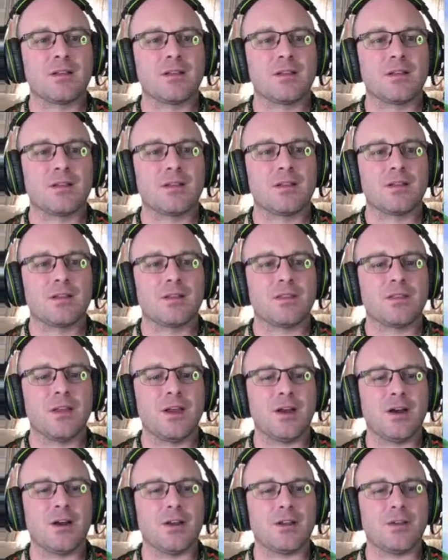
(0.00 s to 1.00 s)
There
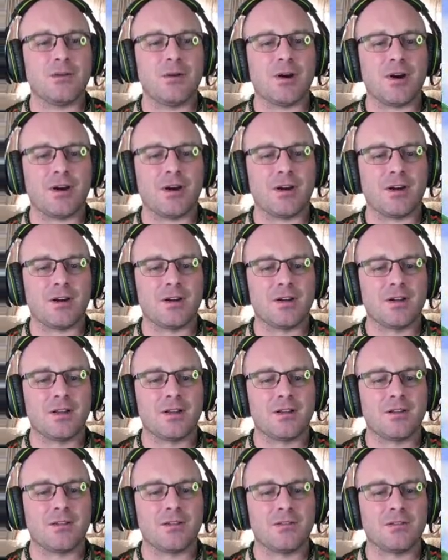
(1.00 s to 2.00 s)
you are.
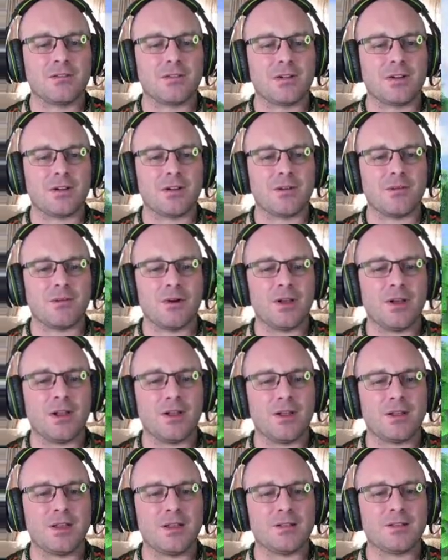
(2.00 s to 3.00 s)
Okay,
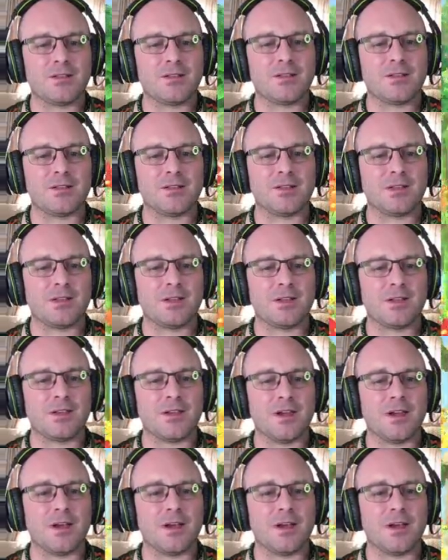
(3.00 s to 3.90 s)
well, let's see. Uh,